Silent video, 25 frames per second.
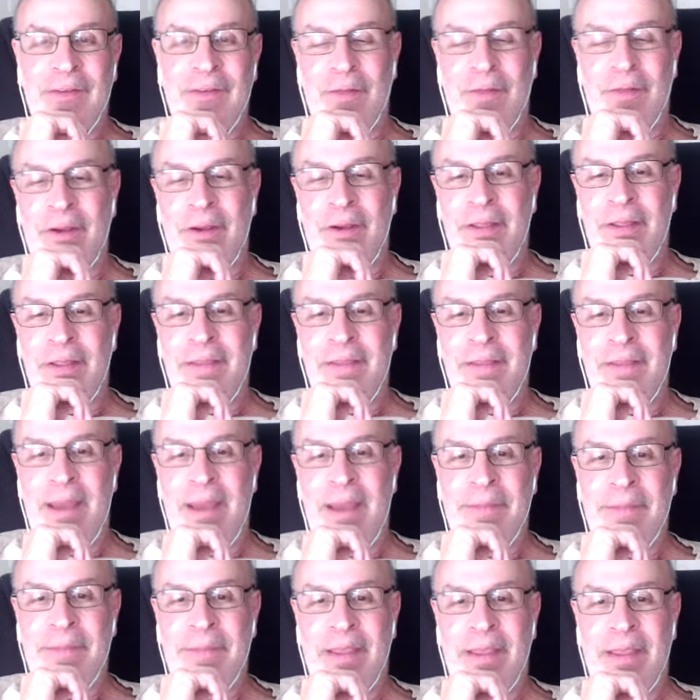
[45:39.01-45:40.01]
you look on the
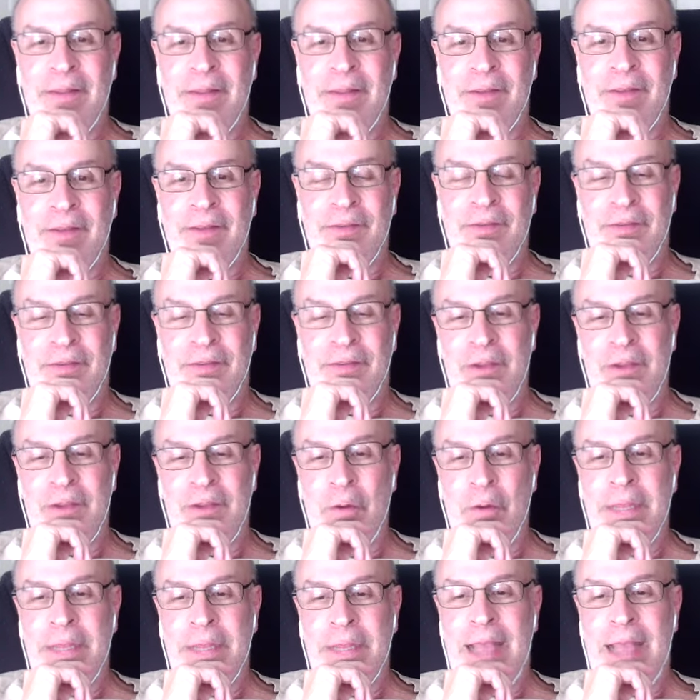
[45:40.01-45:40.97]
top 10 list, this is the only